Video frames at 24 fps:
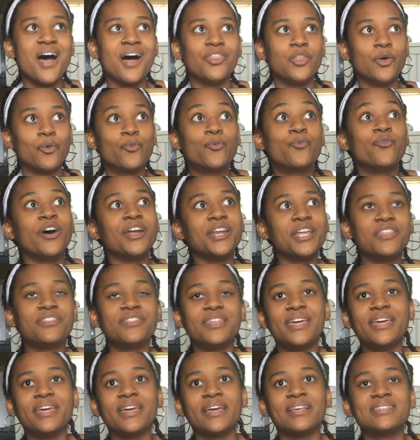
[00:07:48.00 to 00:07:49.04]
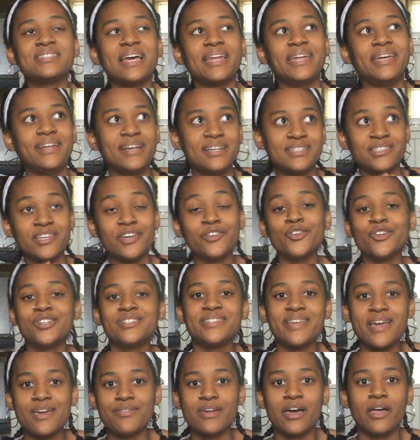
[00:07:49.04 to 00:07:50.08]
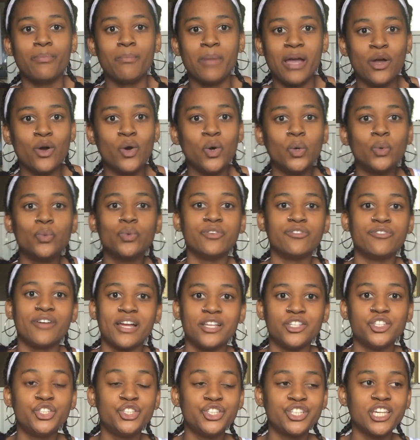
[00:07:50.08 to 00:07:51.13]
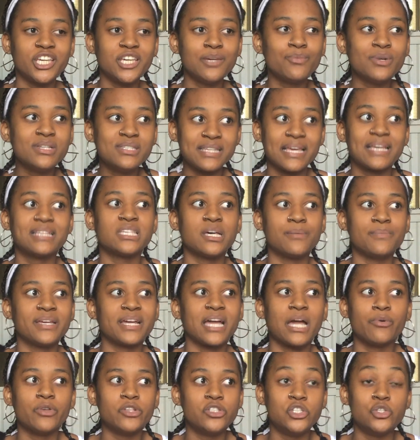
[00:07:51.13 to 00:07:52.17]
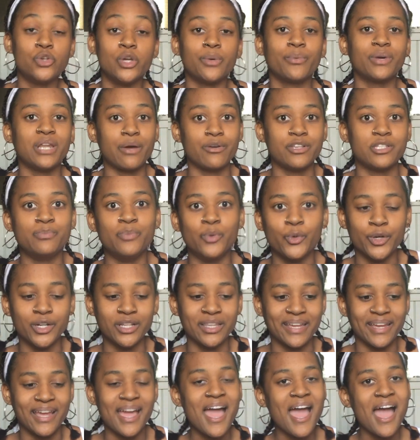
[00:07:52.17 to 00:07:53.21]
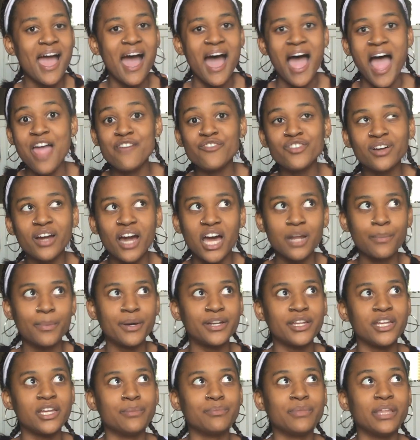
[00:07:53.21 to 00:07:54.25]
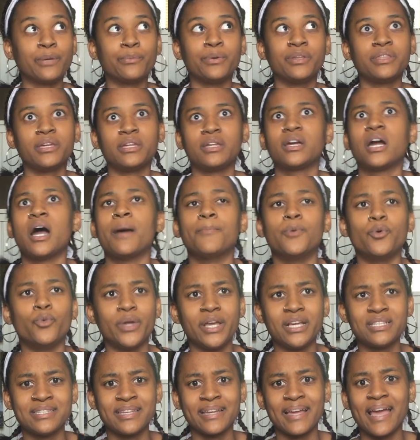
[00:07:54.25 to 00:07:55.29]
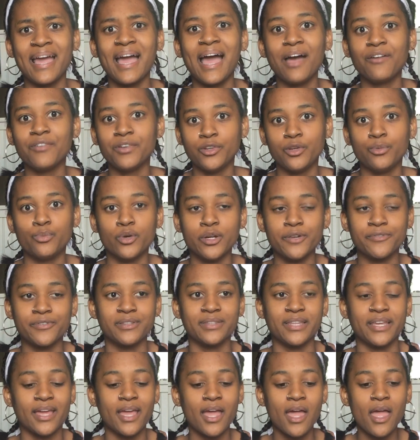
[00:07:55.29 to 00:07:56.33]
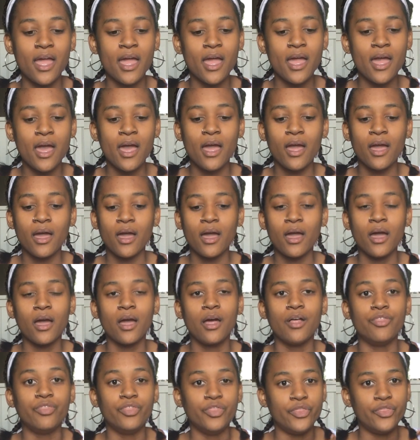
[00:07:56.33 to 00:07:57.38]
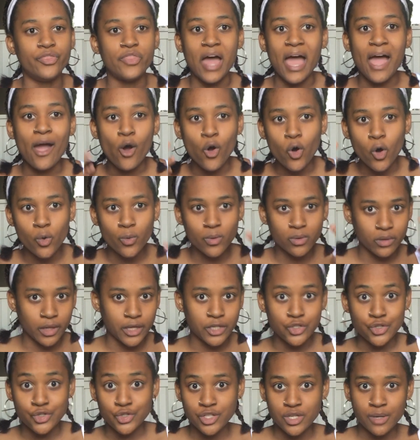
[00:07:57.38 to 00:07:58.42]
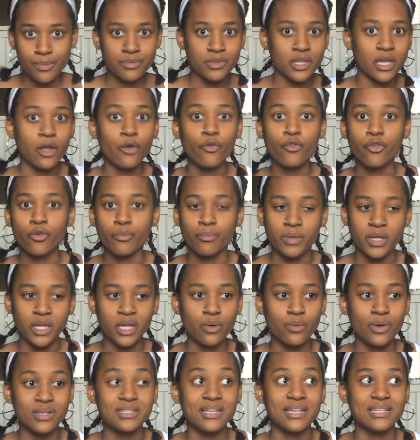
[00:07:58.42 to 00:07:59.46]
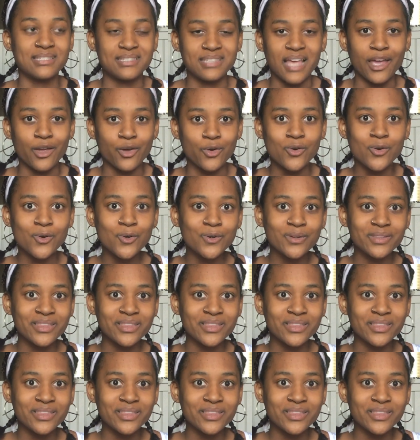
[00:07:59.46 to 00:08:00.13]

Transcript: The funny thing is that he doesn't understand that my whole revenge scheme was, like, something I was doing when I was bored. Like, I forgot about him, like, within a couple weeks. Like, I have a new boyfriend. Like, that whole relationship thing for me was a cycle.